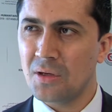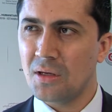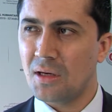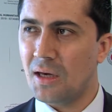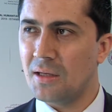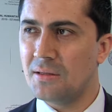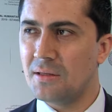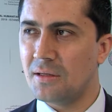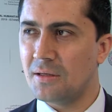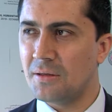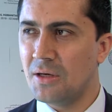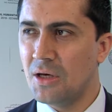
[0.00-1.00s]
And
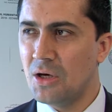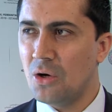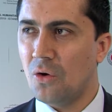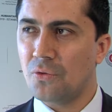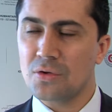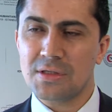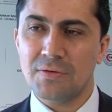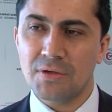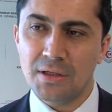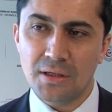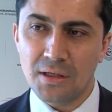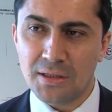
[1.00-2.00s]
uh, of course, even
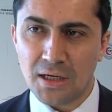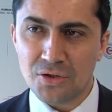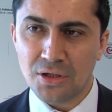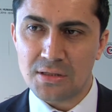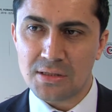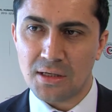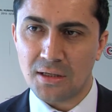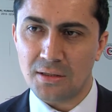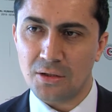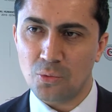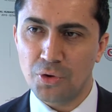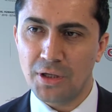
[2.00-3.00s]
in, in Tajikistan,
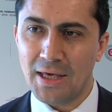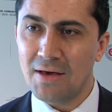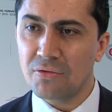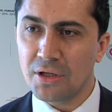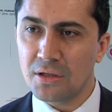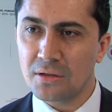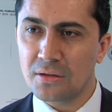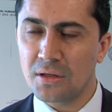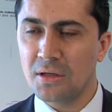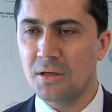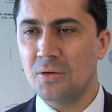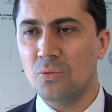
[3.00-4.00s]
uh, we every year
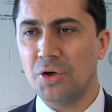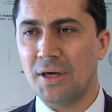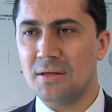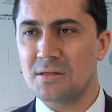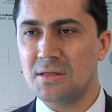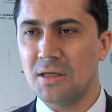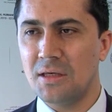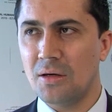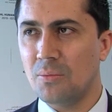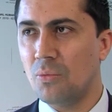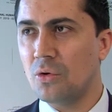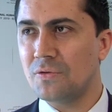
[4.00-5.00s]
we can see
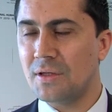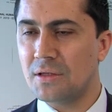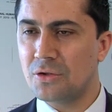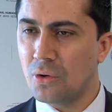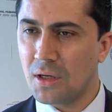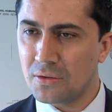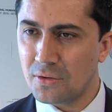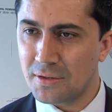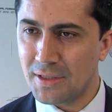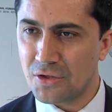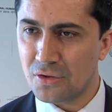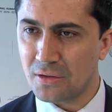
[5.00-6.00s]
more than 200
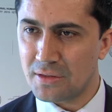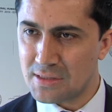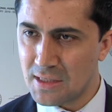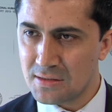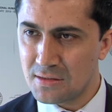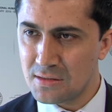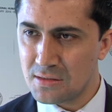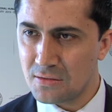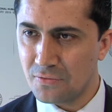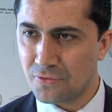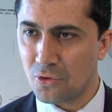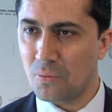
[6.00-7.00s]
natural disasters,
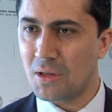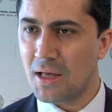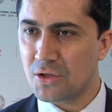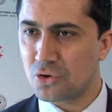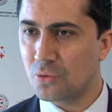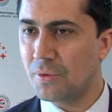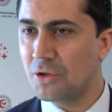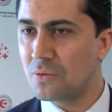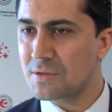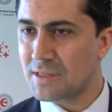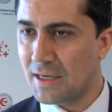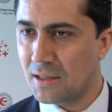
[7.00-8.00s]
from large to
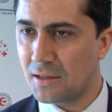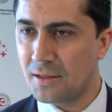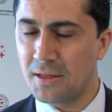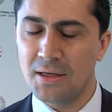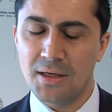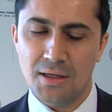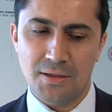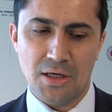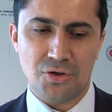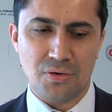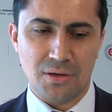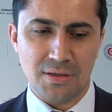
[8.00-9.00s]
medium-scale
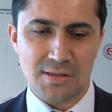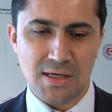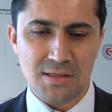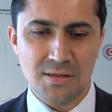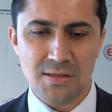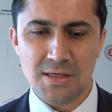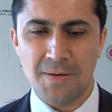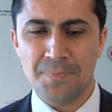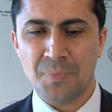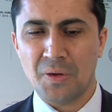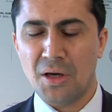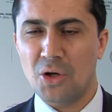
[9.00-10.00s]
natural disasters.
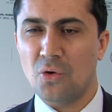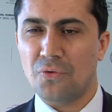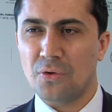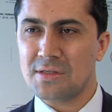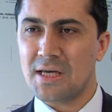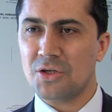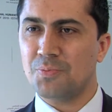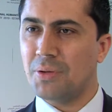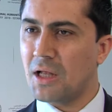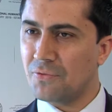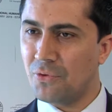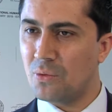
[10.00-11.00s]
And of course, such
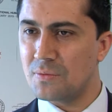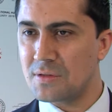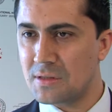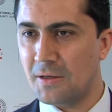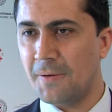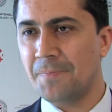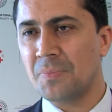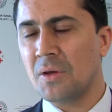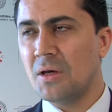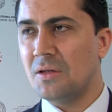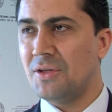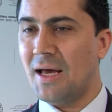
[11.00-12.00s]
platforms, uh,
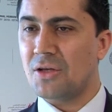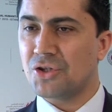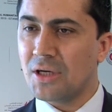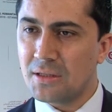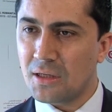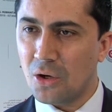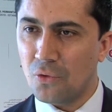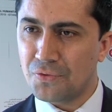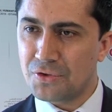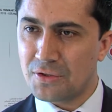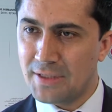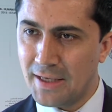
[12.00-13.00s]
the agenda
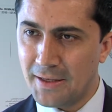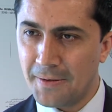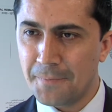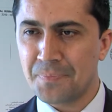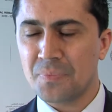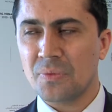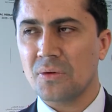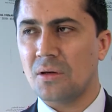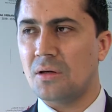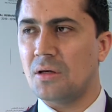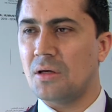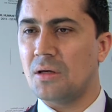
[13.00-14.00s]
of today,
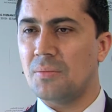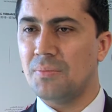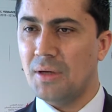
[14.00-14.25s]
um,